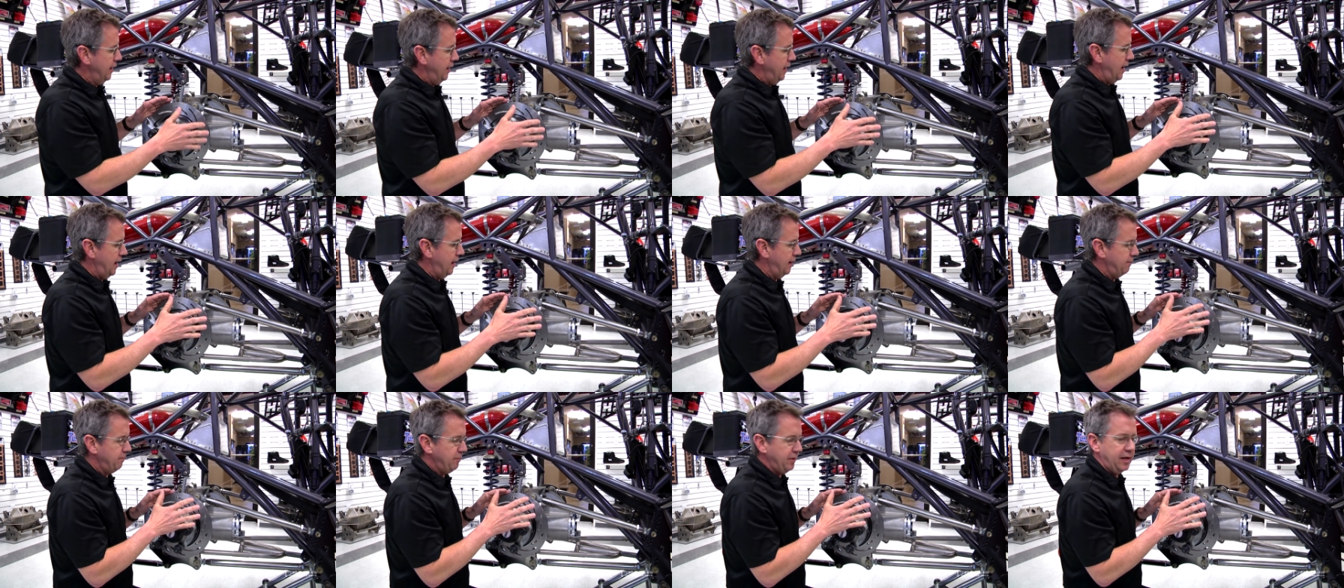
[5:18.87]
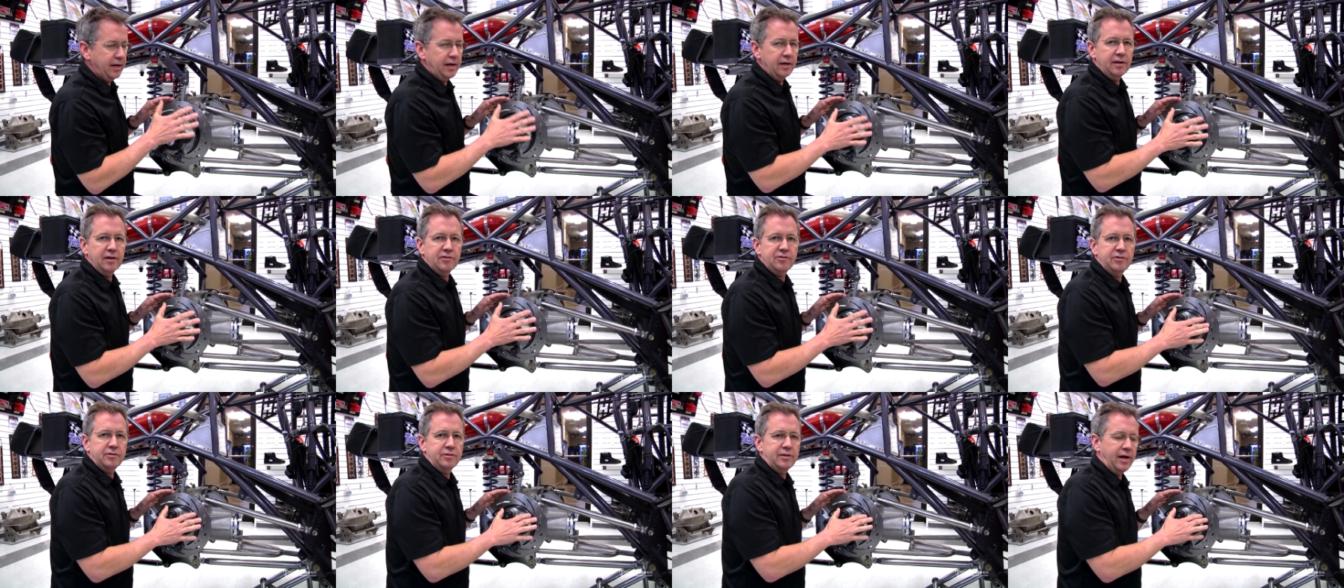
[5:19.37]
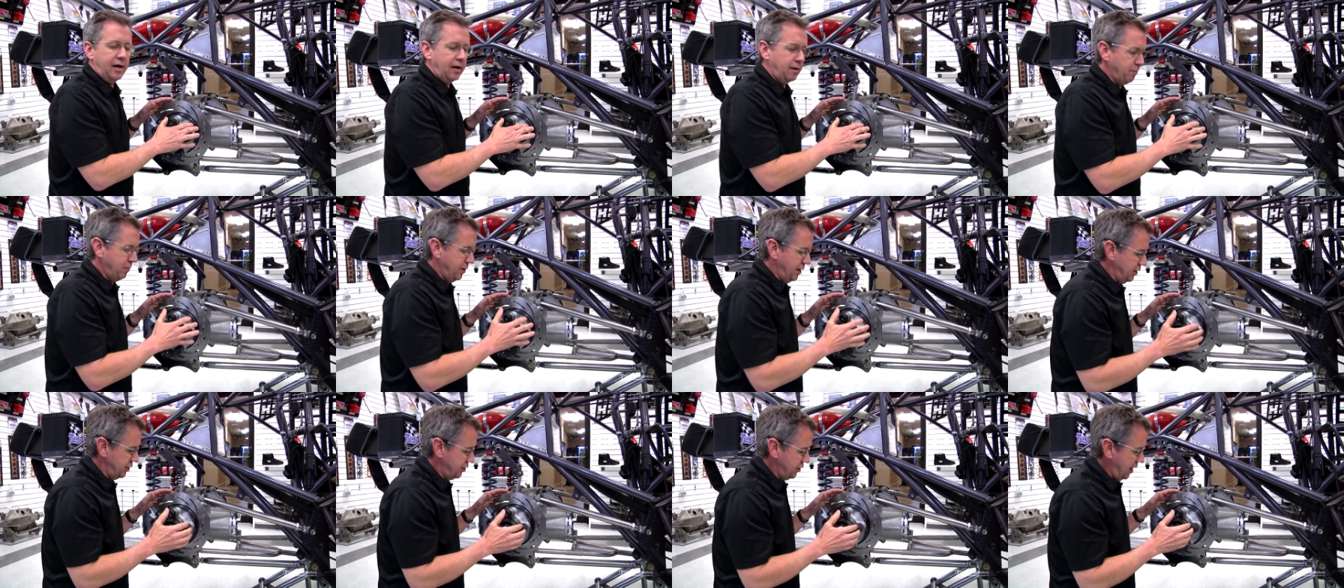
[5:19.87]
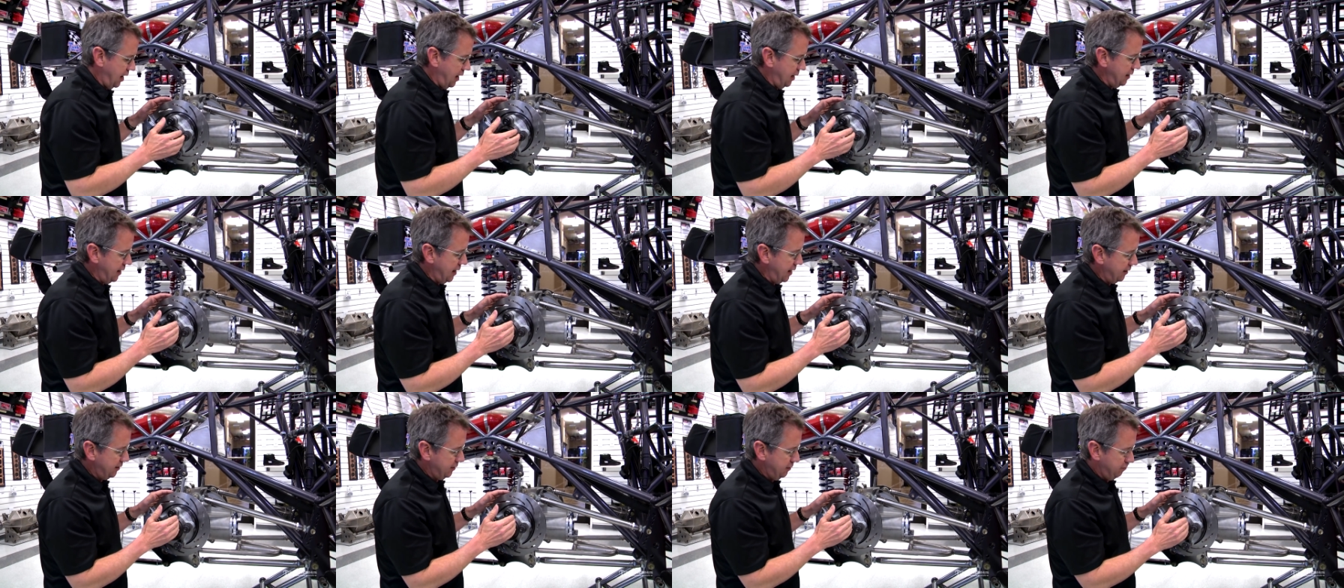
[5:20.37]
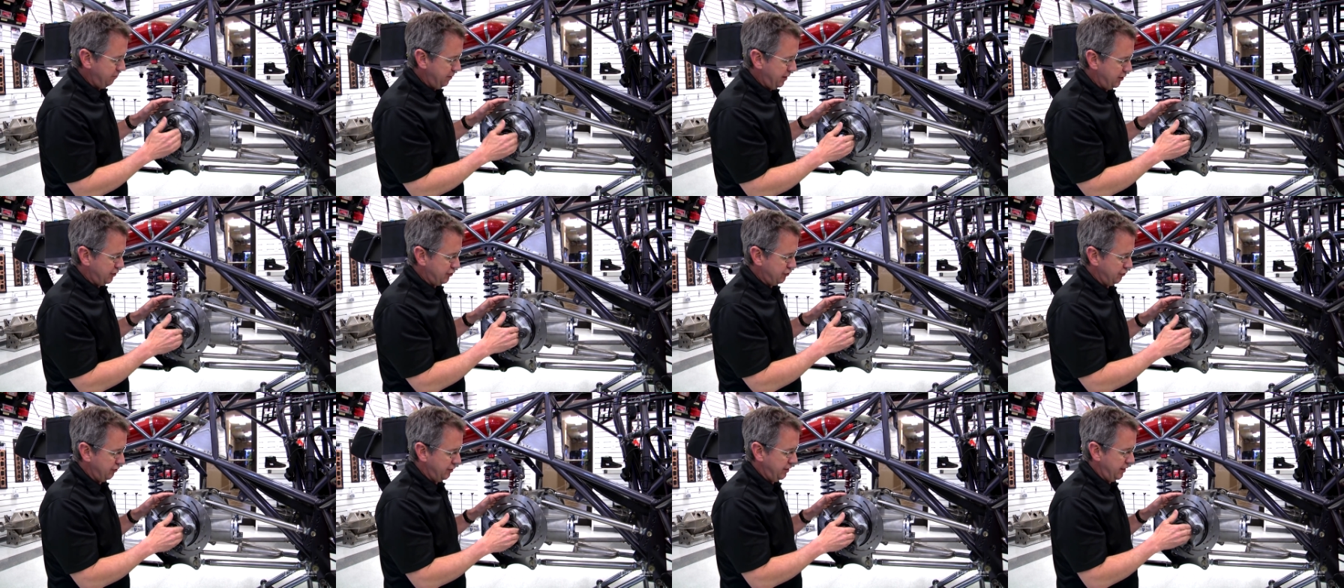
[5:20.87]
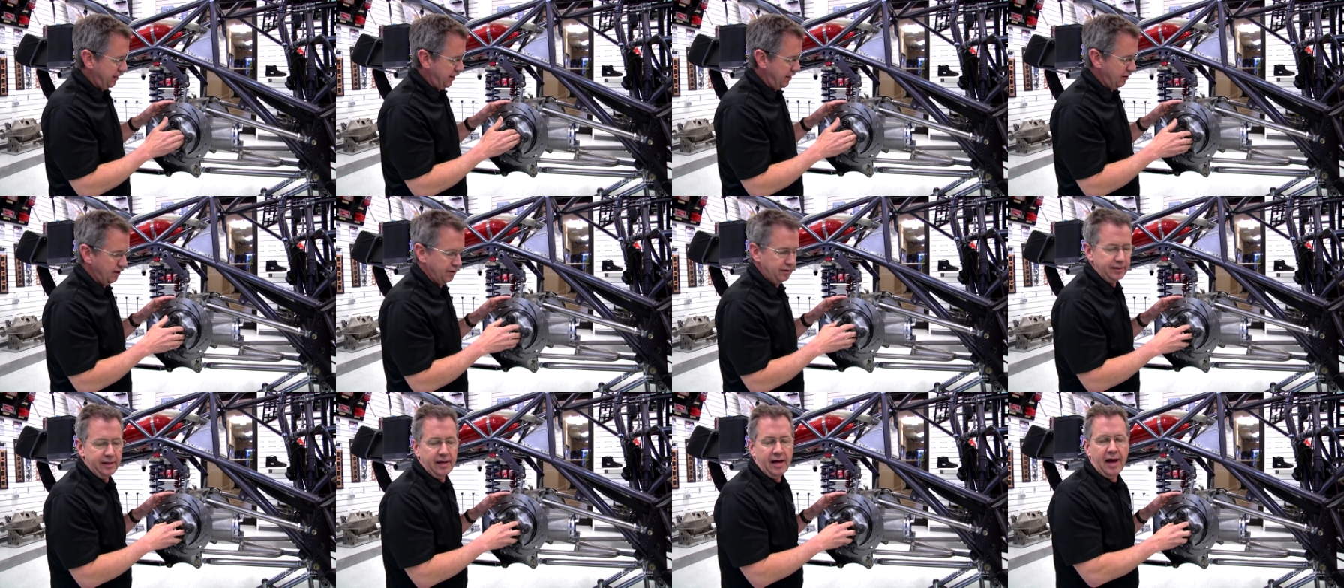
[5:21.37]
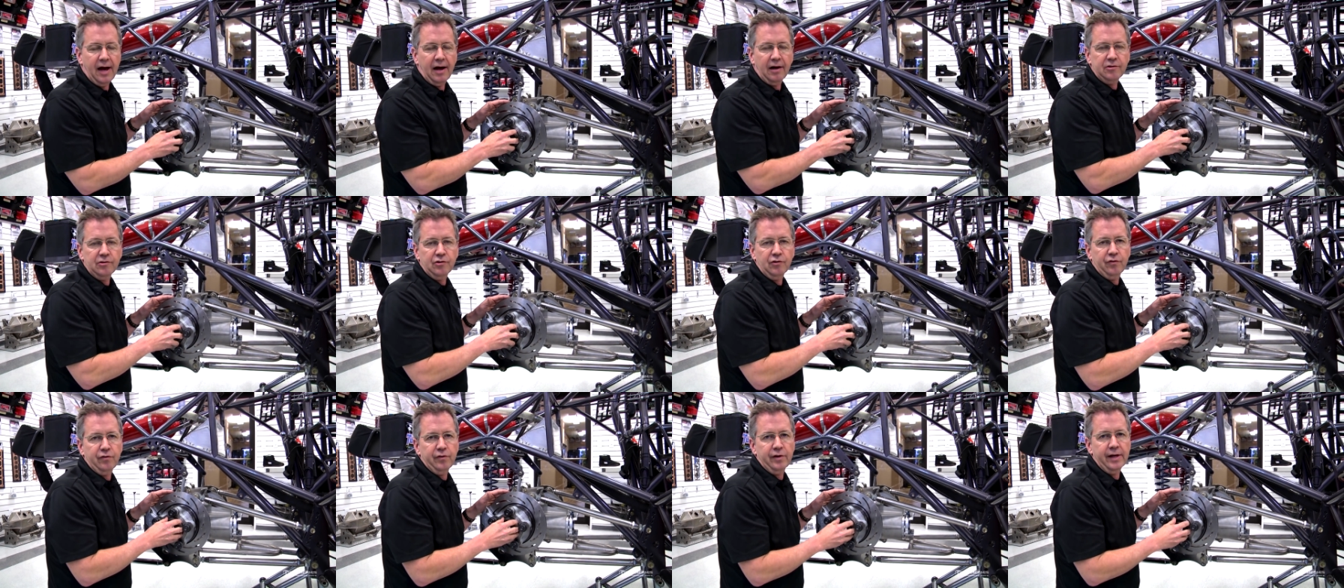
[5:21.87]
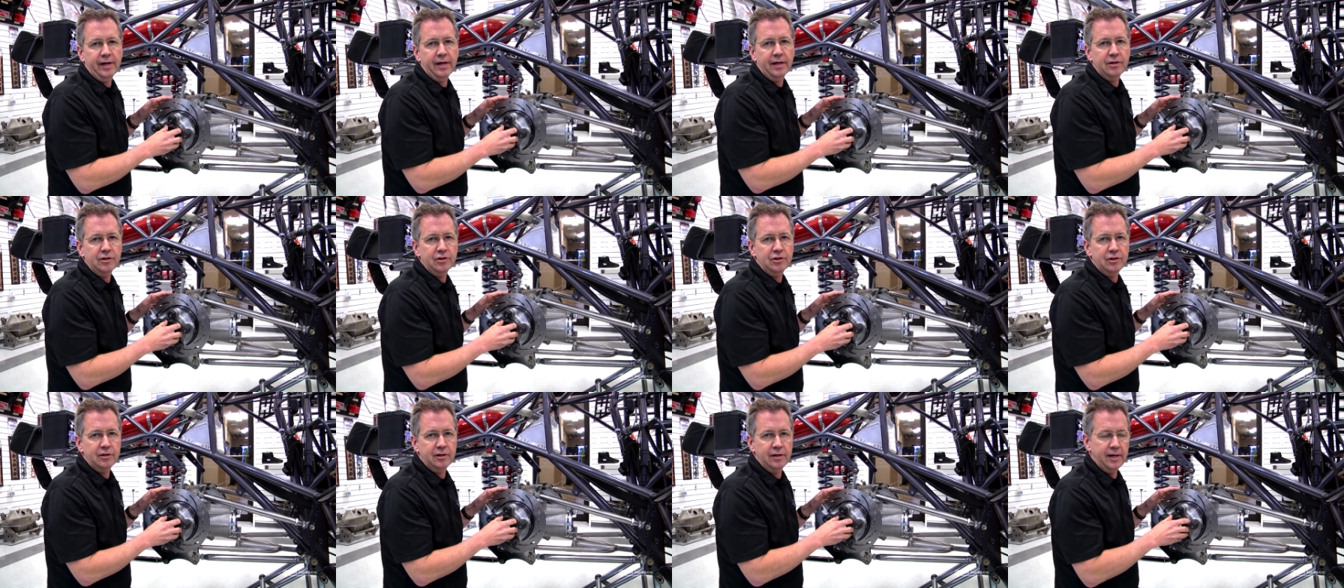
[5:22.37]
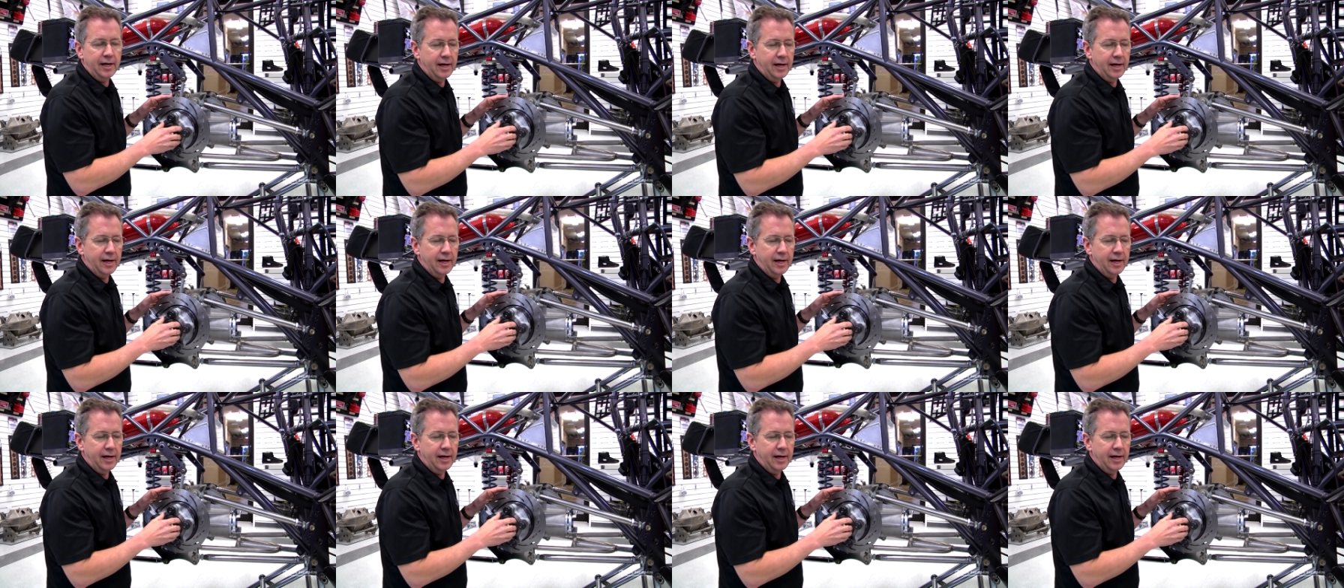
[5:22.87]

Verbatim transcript: And, and it doesn't take much. I like to measure it here at the axle flange,